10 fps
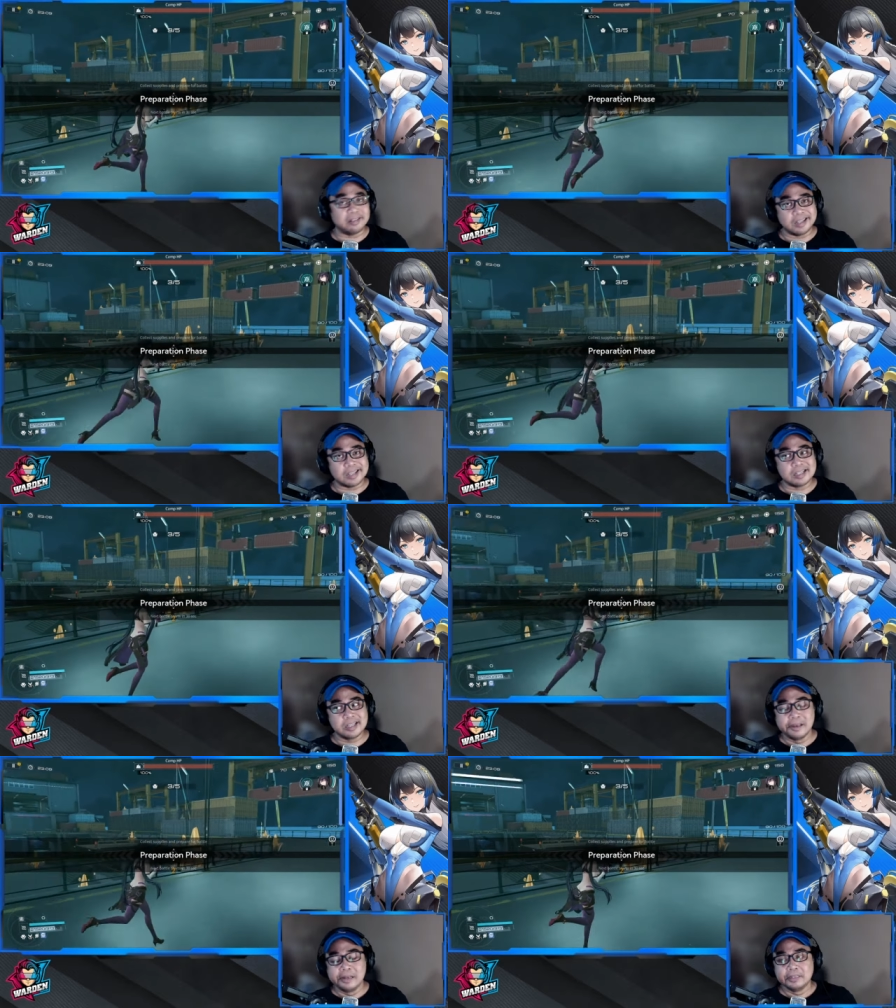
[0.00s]
this
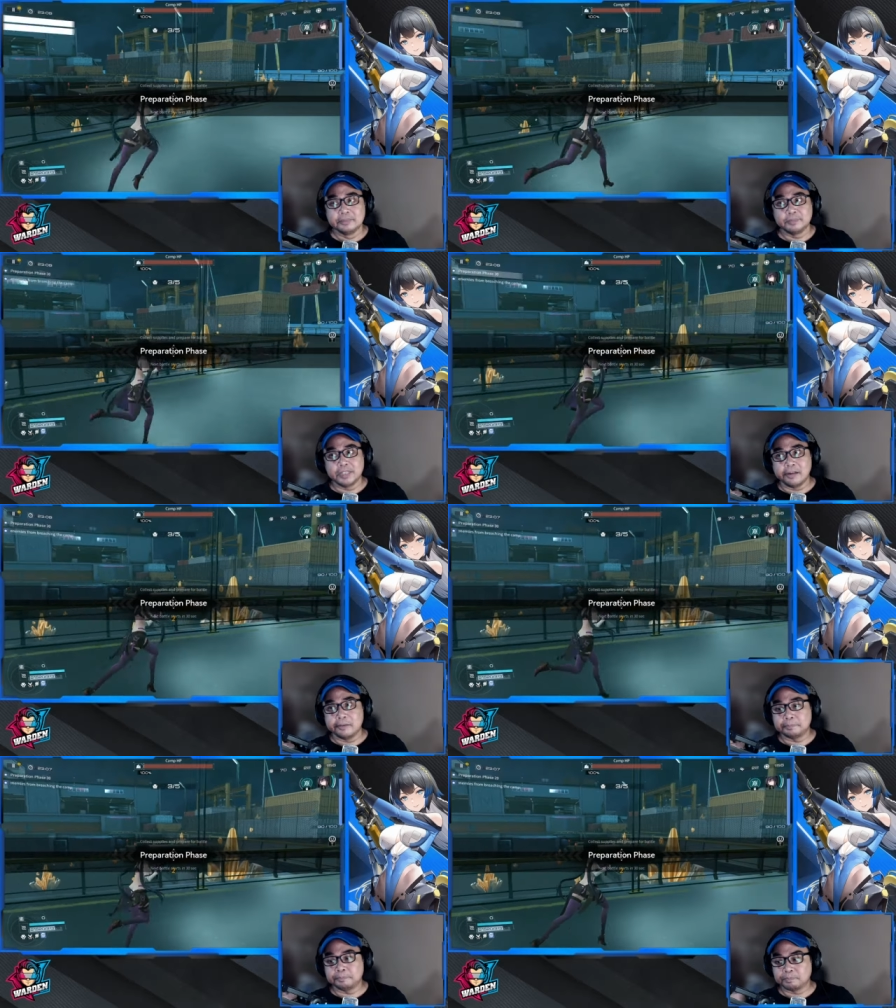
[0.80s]

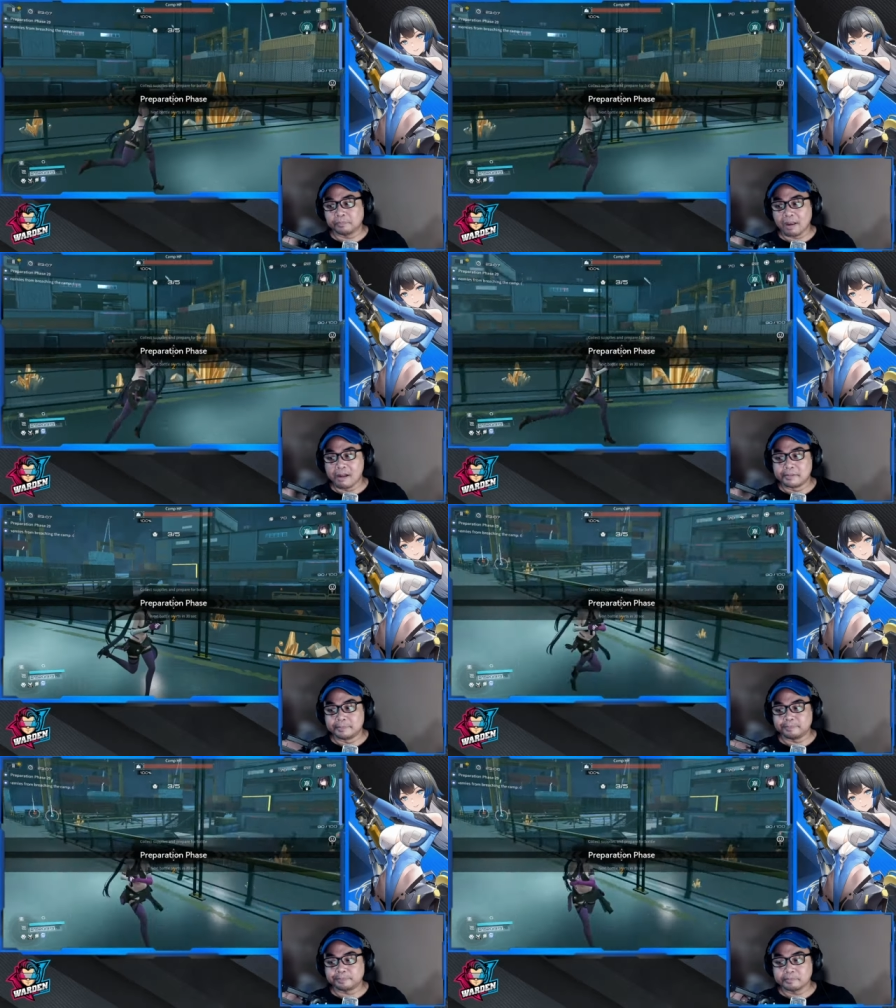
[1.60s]
um
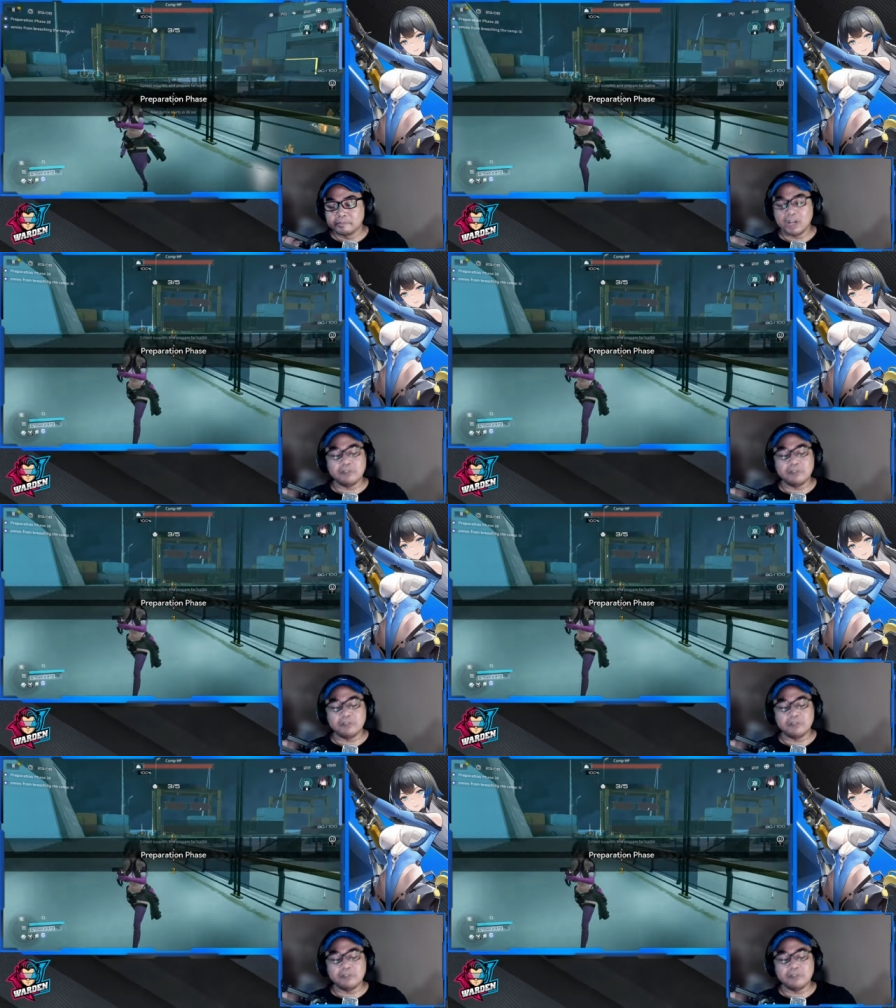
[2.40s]
there